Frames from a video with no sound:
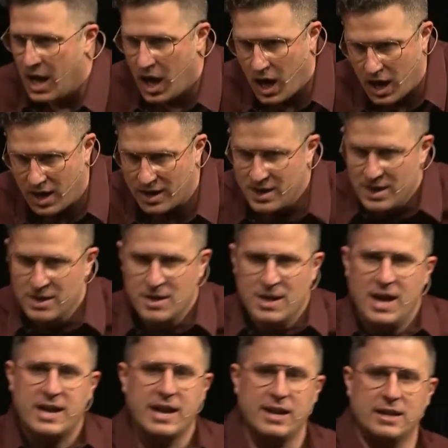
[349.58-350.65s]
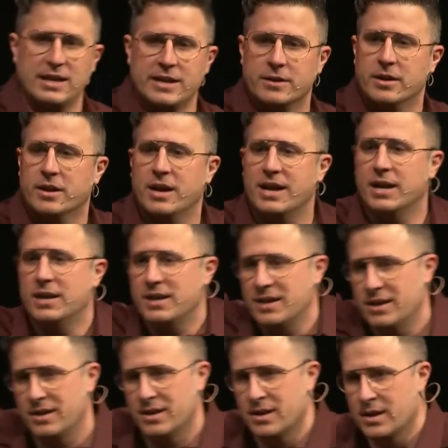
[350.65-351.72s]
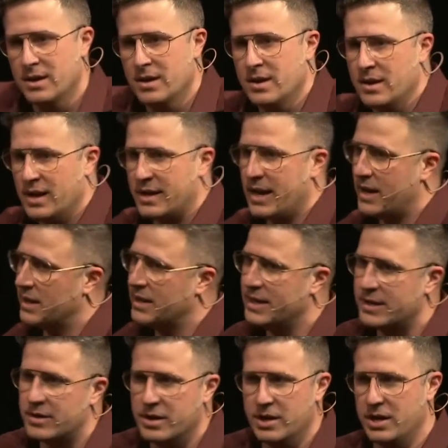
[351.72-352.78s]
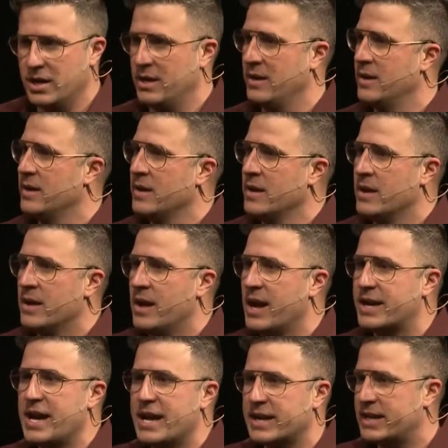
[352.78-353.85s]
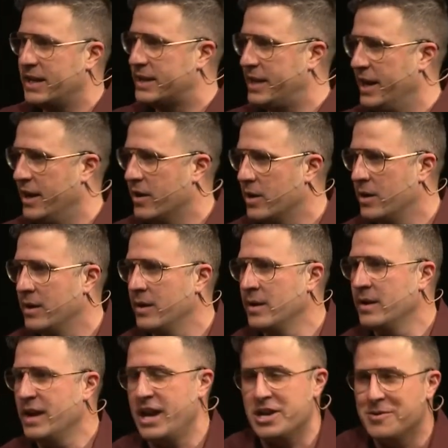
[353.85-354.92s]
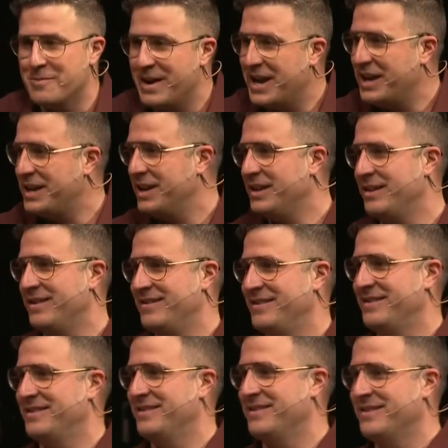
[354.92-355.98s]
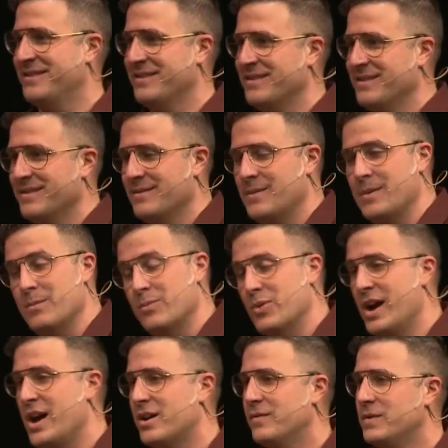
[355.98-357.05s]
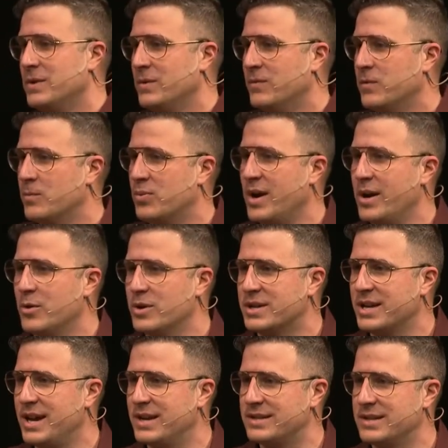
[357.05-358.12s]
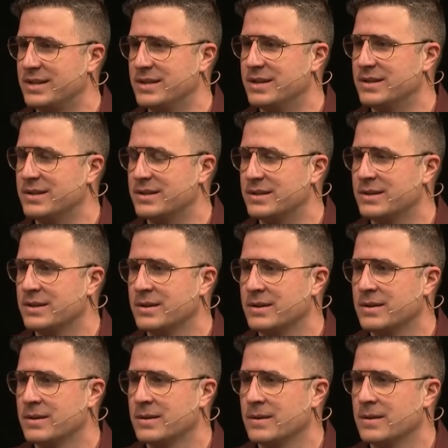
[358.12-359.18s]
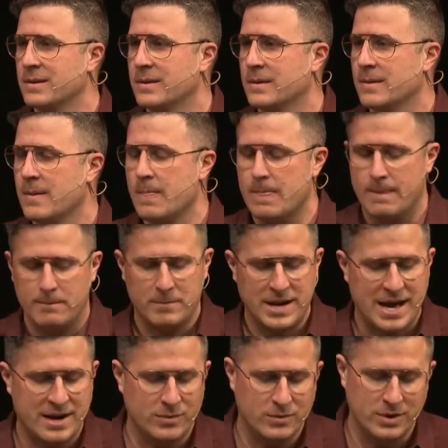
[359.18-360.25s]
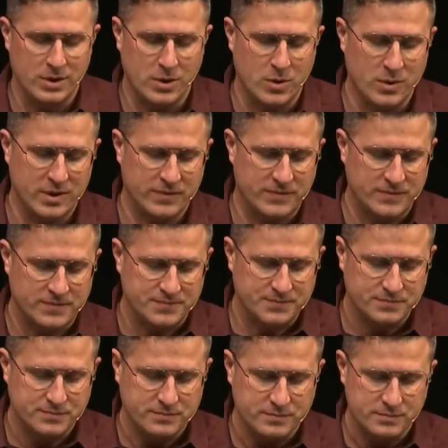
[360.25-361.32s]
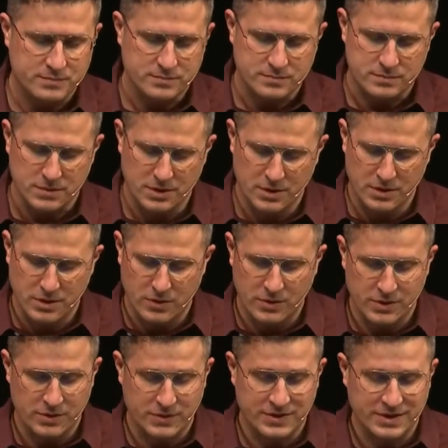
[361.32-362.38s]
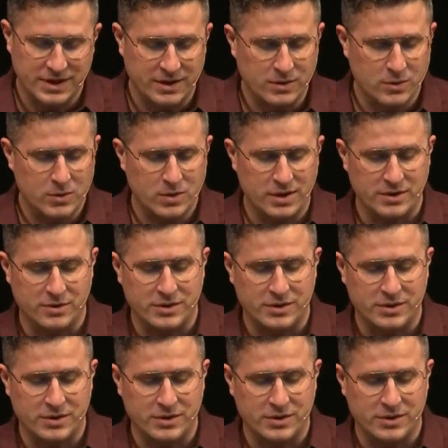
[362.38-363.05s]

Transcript: I gotta linger. I gotta linger. I gotta get there. And you made it. I'm proud of you for prioritizing this. But I don't know if, you know, you're single and